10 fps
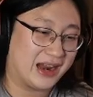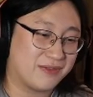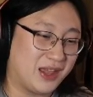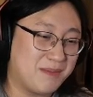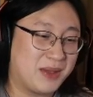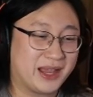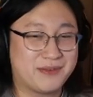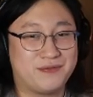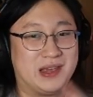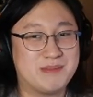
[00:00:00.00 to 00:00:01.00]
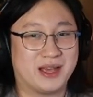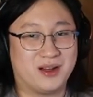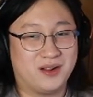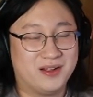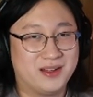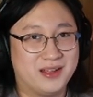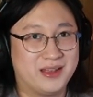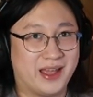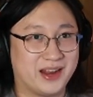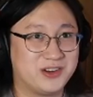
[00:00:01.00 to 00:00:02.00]
And if they pick female,
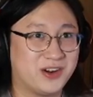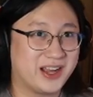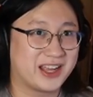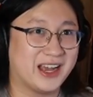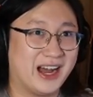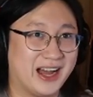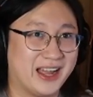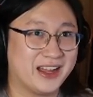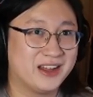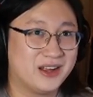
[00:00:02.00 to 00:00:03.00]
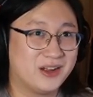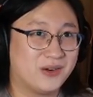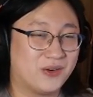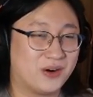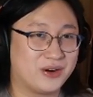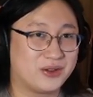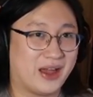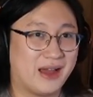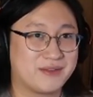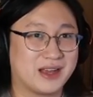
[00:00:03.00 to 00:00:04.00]
and you're a guy, or you
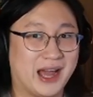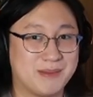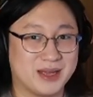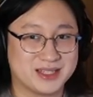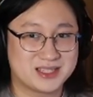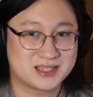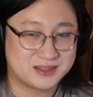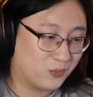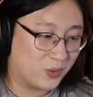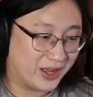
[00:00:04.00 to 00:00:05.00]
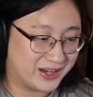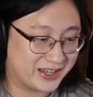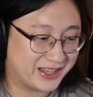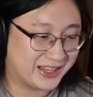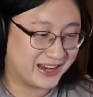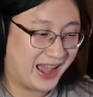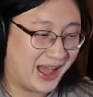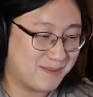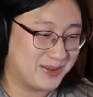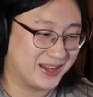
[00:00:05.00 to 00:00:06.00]
have guy bits, what can
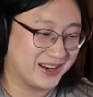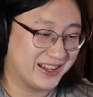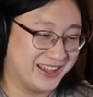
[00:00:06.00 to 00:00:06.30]
happen